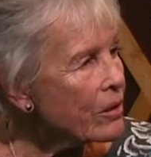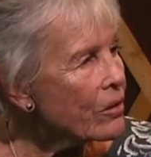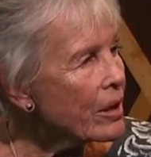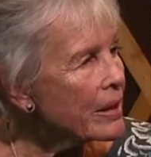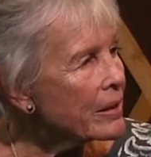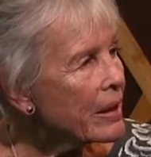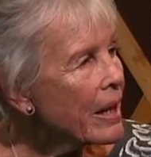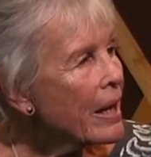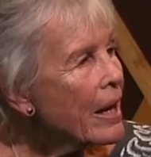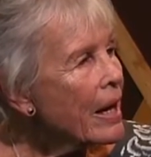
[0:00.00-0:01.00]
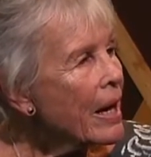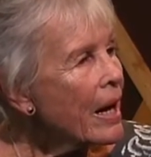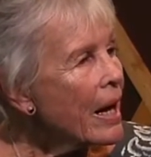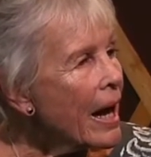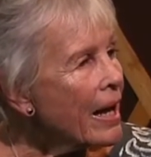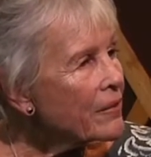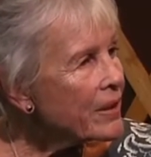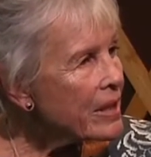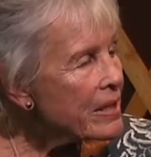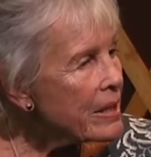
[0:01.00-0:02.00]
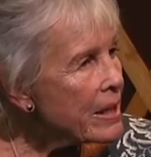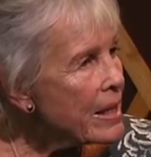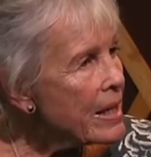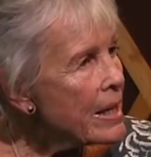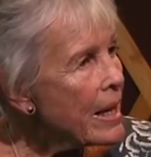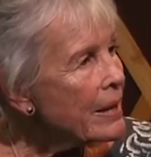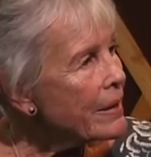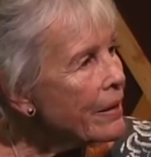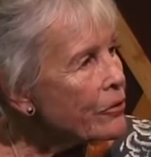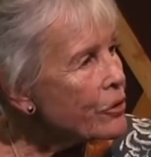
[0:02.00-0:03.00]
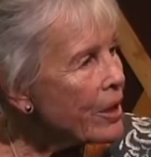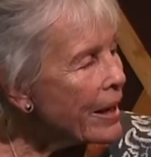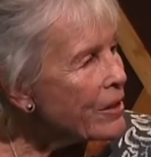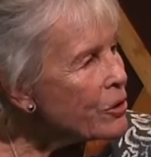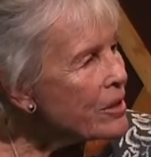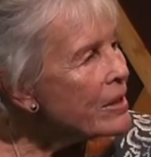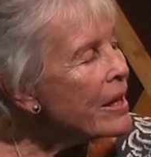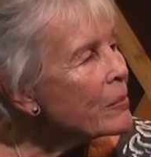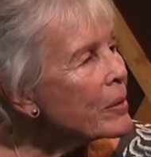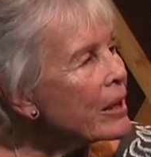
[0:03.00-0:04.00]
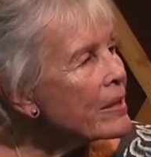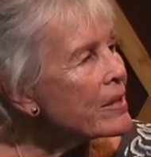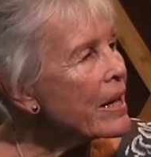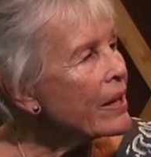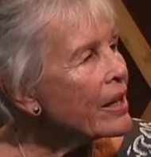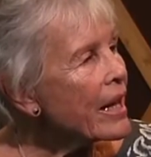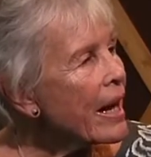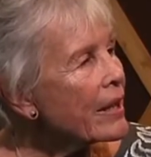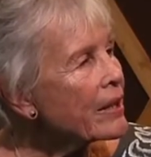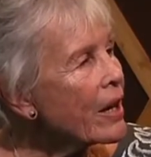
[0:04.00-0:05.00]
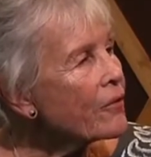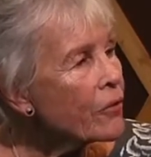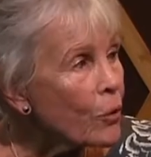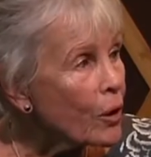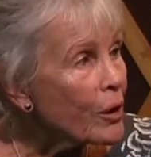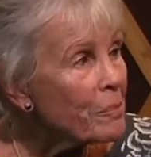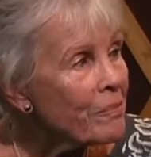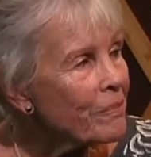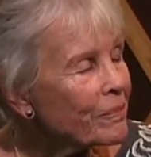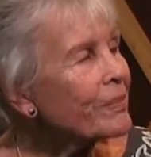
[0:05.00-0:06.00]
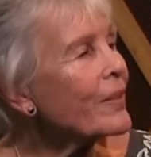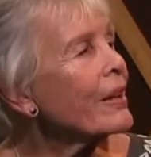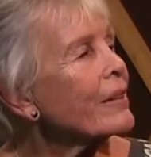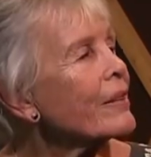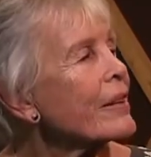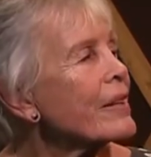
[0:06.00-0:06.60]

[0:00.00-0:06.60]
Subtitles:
on advocacy and education, and because Harry had a forum of